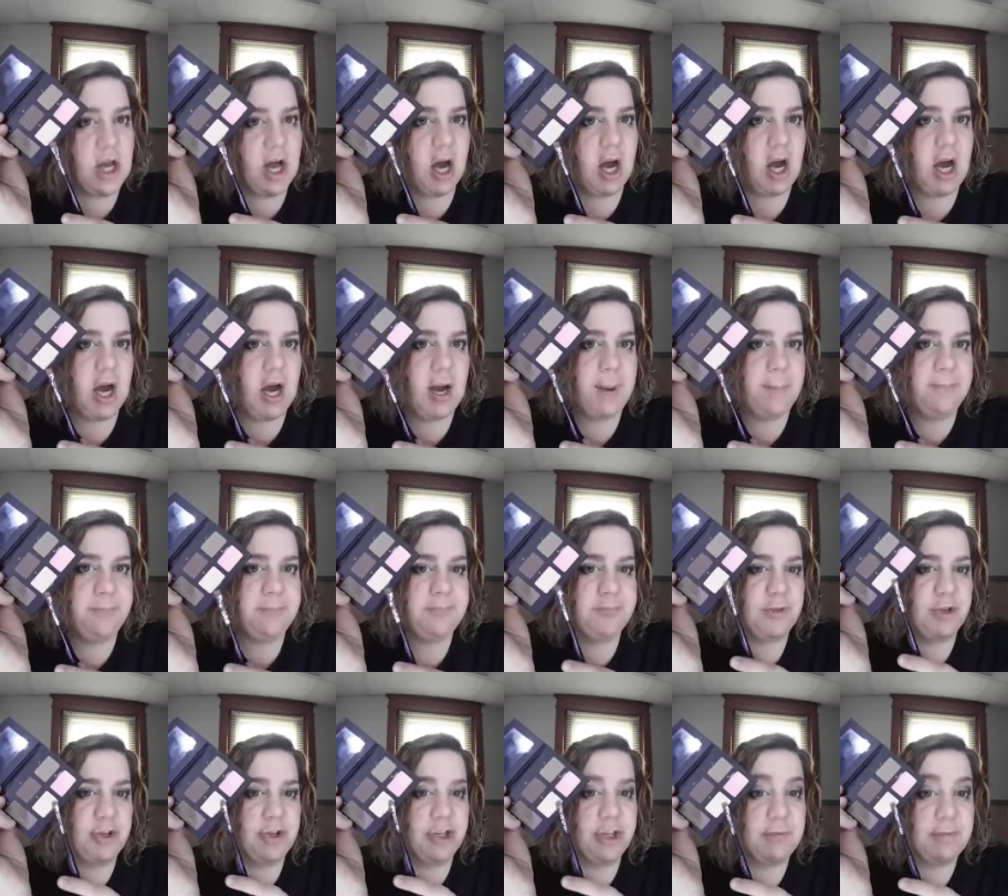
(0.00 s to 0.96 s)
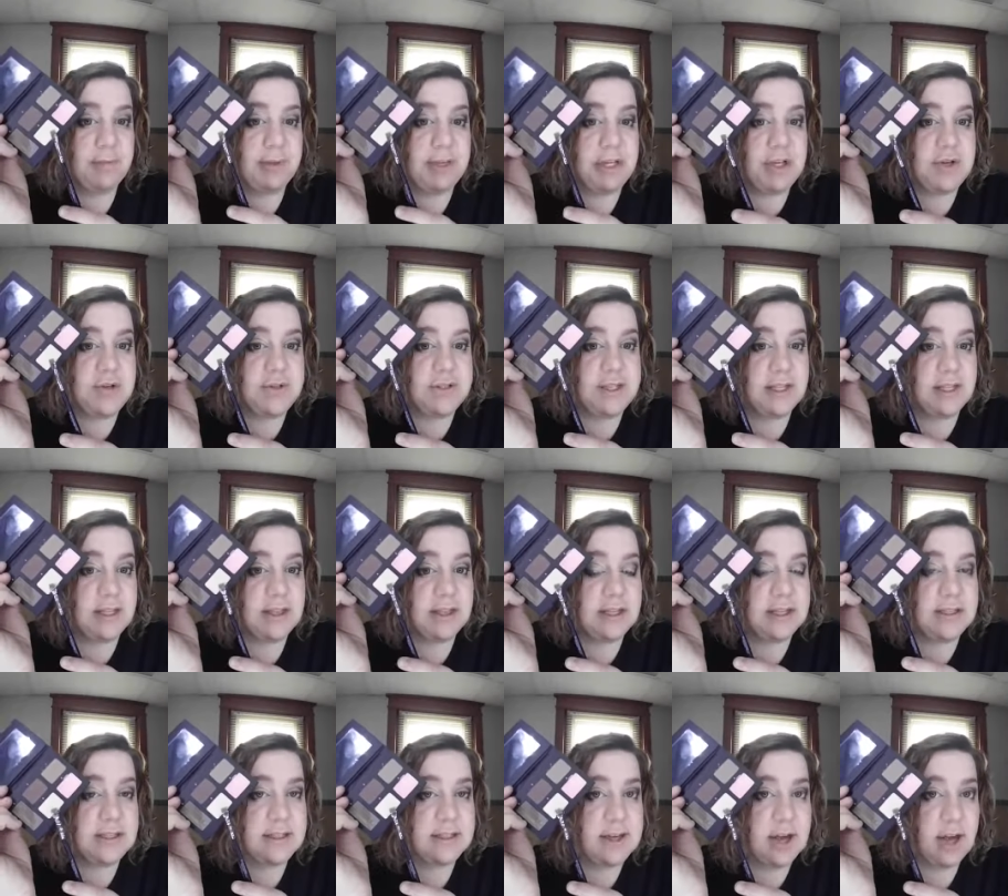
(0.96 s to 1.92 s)
you're going to be using
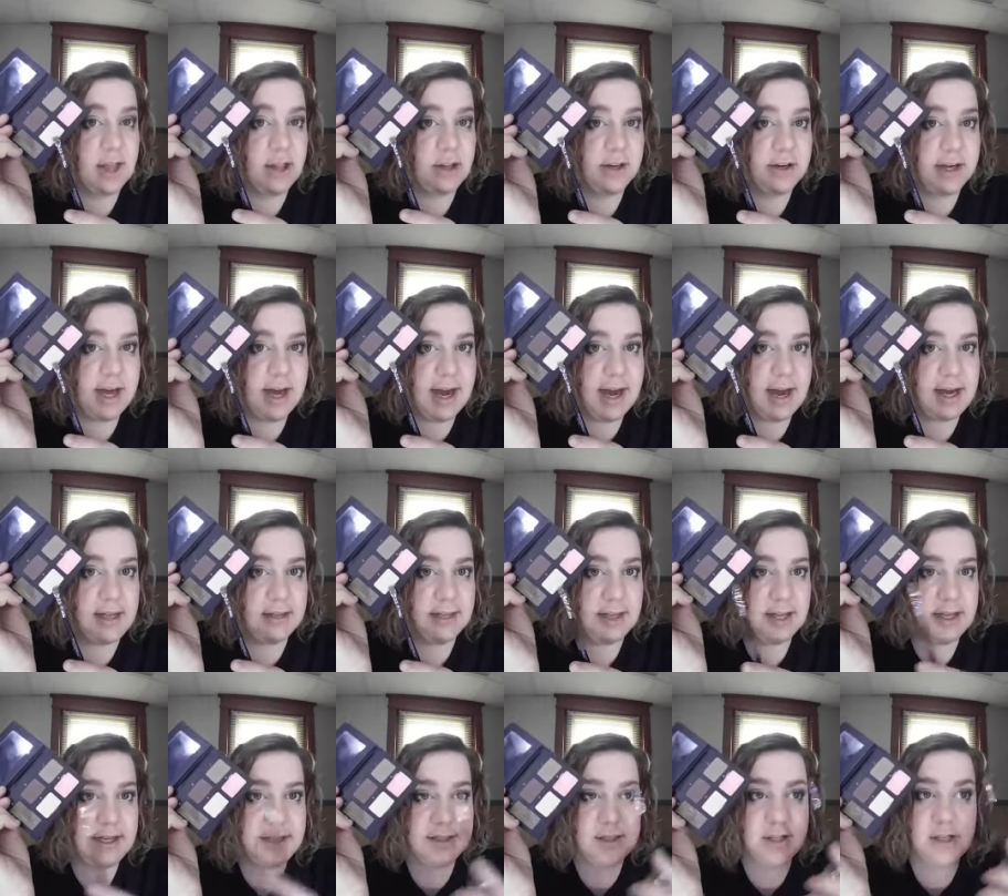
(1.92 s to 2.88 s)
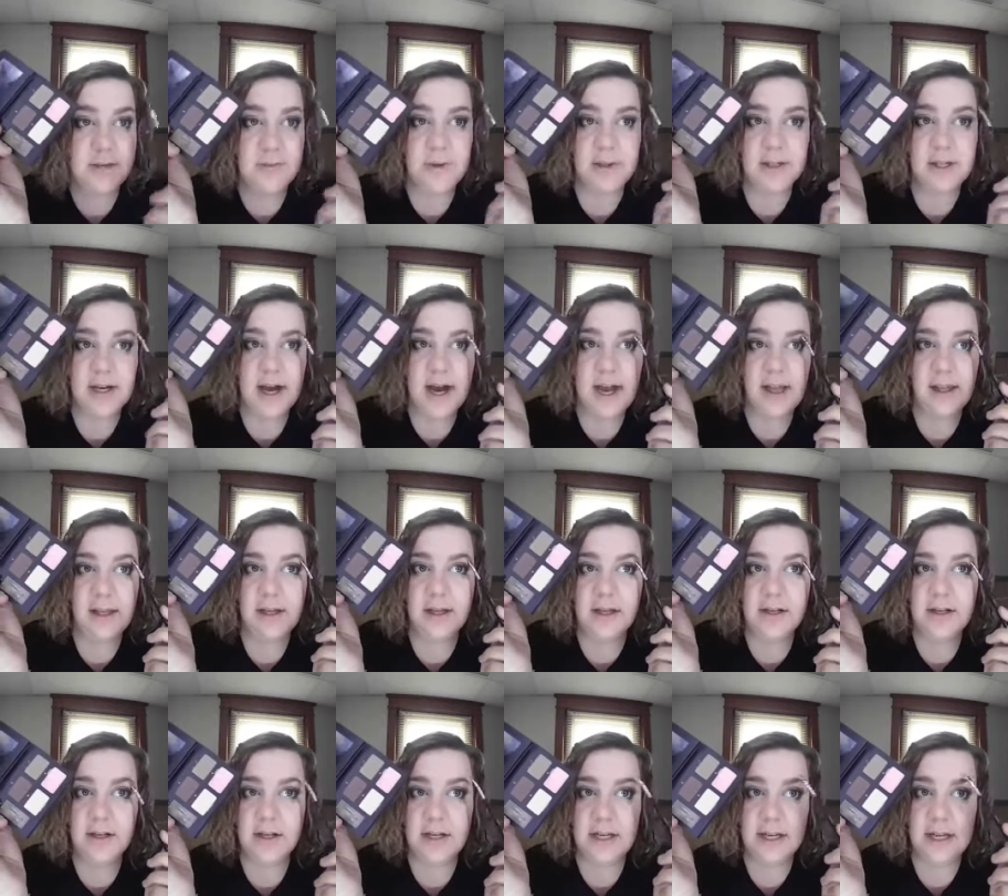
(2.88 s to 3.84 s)
this color to highlight. So you put the highlight
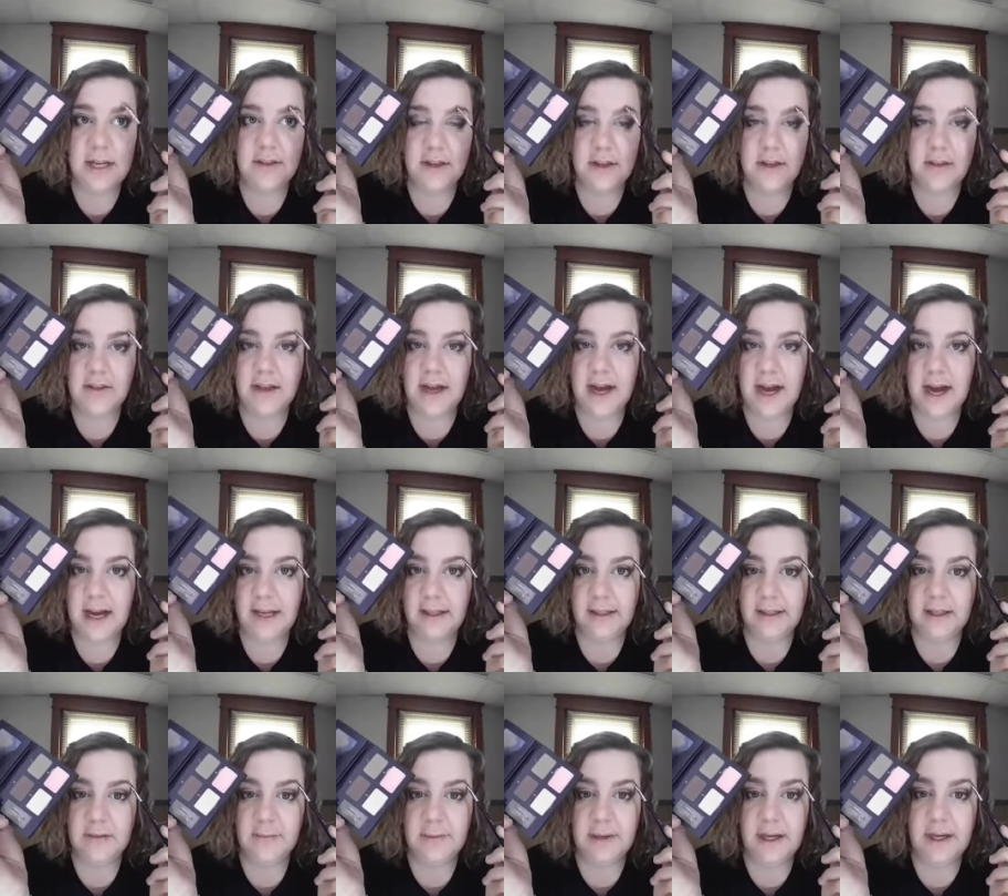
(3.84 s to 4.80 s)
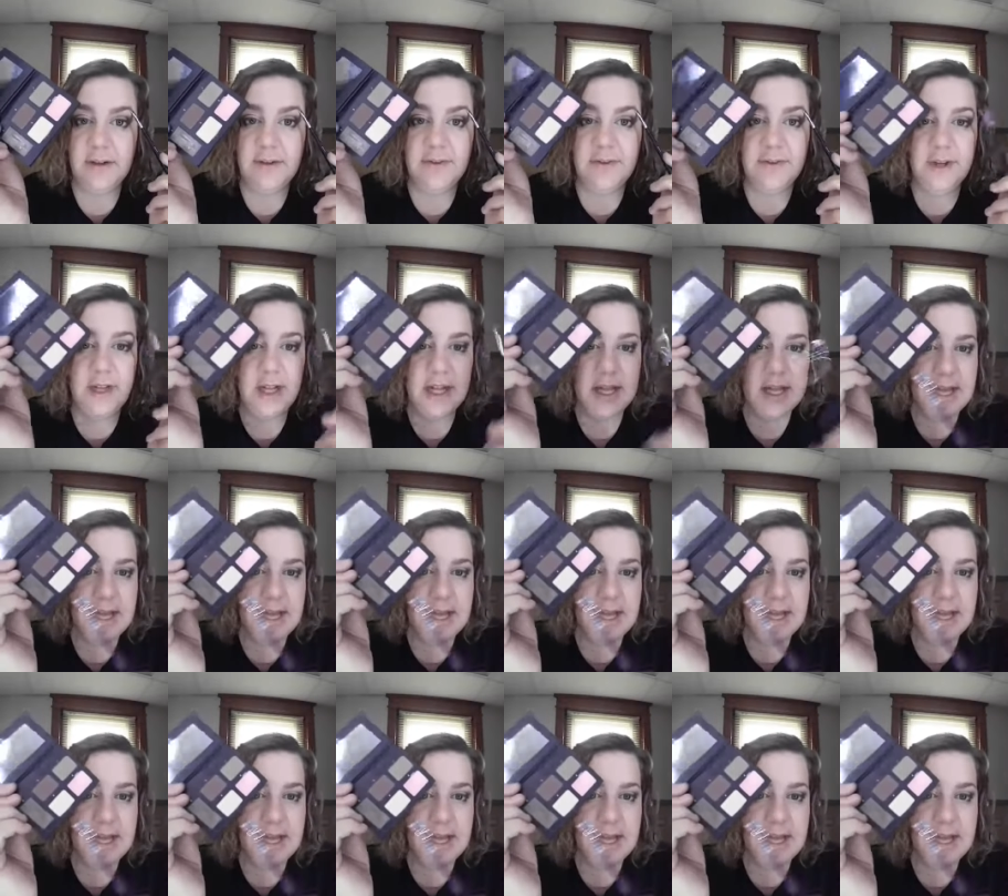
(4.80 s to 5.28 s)
underneath and the highlight above.